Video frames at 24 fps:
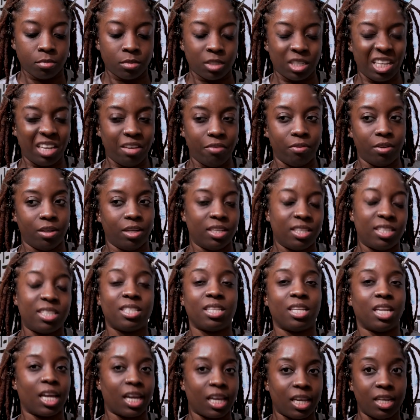even the
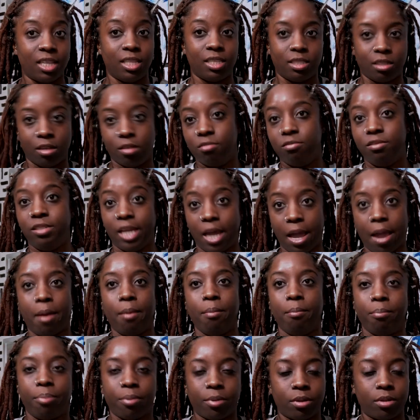slightest of
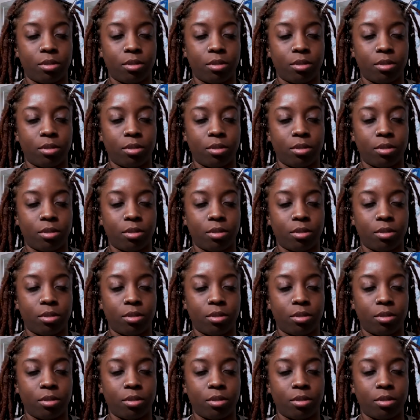damp.